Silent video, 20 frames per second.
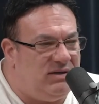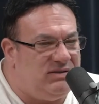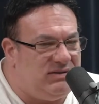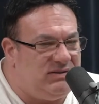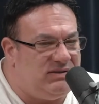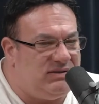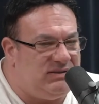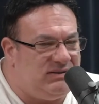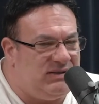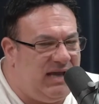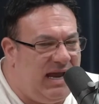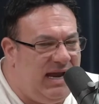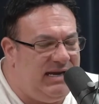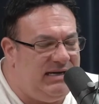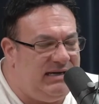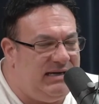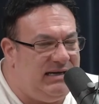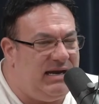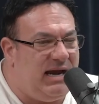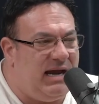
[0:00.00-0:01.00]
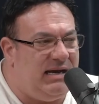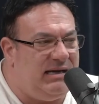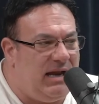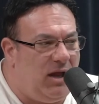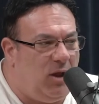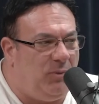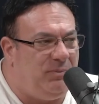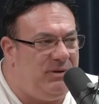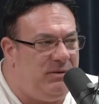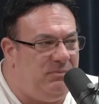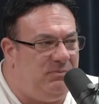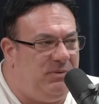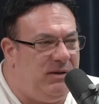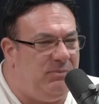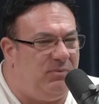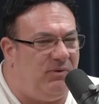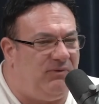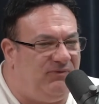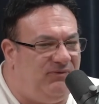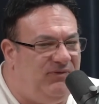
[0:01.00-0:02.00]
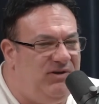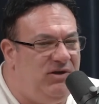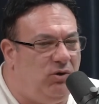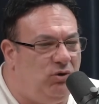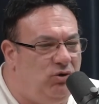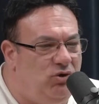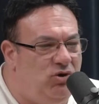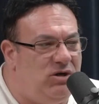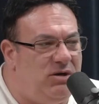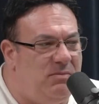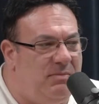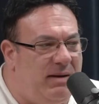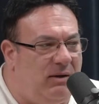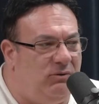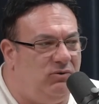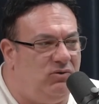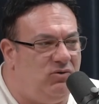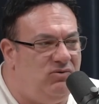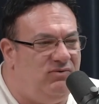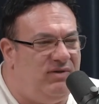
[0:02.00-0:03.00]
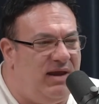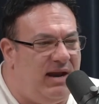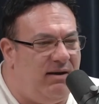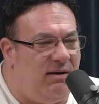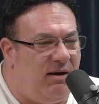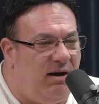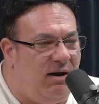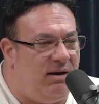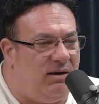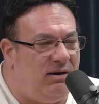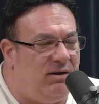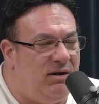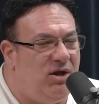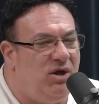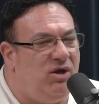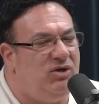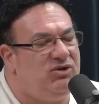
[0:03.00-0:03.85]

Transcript: as a society on helping people feel good about who they are